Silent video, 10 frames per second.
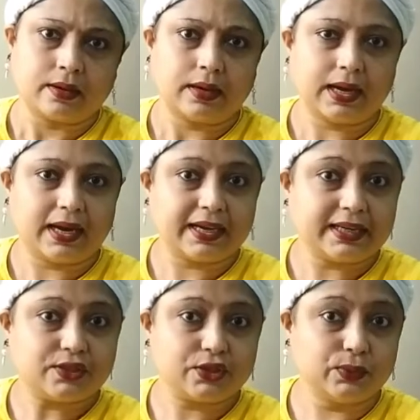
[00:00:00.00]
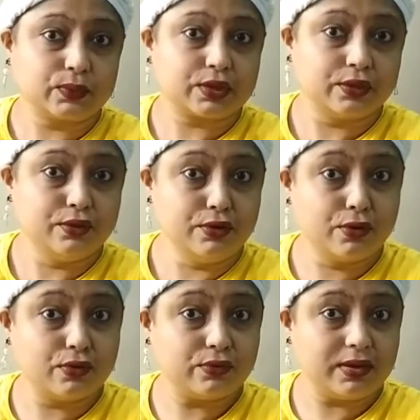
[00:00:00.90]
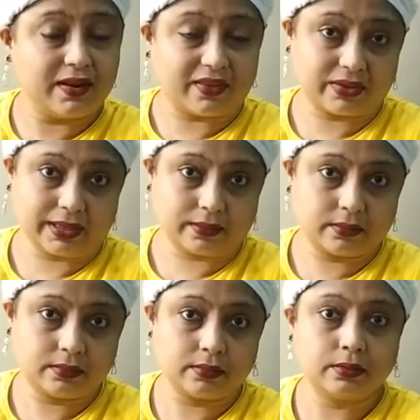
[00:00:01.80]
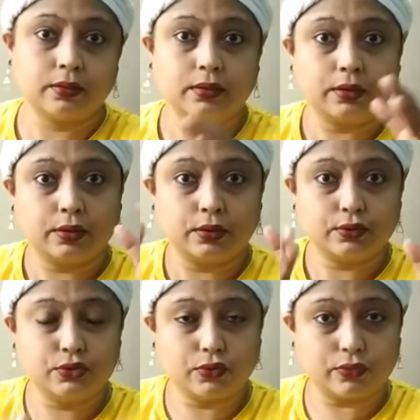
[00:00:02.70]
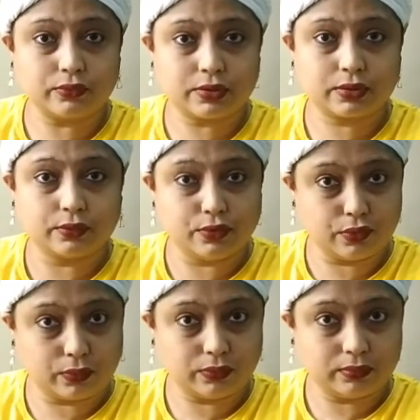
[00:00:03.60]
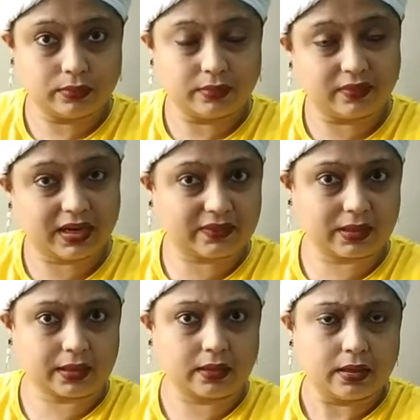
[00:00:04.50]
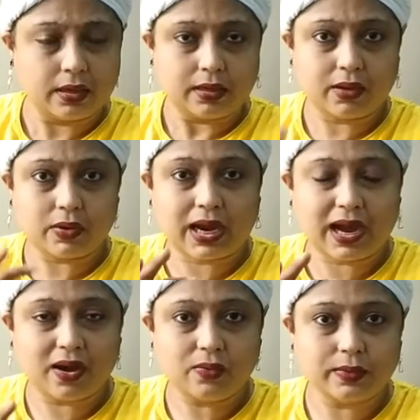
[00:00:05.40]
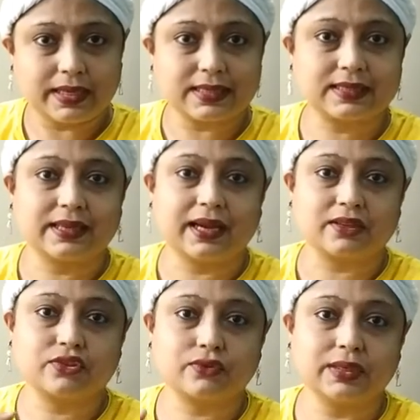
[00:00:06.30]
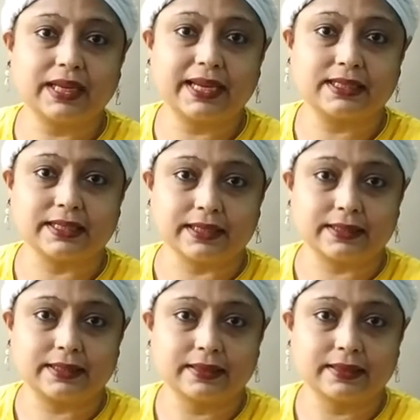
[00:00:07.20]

I don't know nothing. Don't know nothing. Now, how is that related?